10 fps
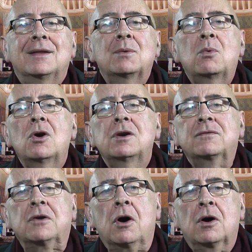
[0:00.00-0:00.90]
The Word of
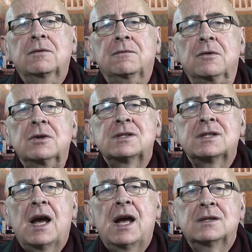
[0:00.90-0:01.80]
God first
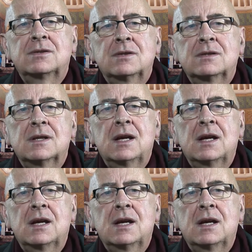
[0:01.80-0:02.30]
enters